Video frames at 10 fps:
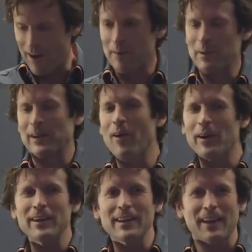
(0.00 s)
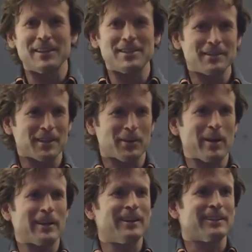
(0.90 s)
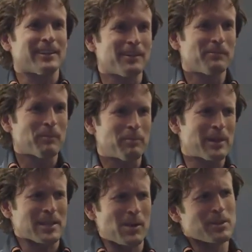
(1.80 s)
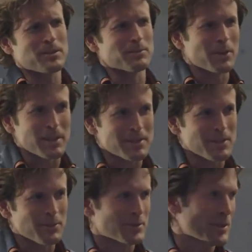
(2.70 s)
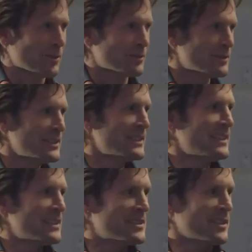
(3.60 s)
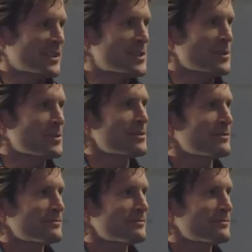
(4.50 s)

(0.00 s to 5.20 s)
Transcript: I'm like, okay, yeah, that sounds like a great idea. Plus, I want some donuts too, so it's a good excuse.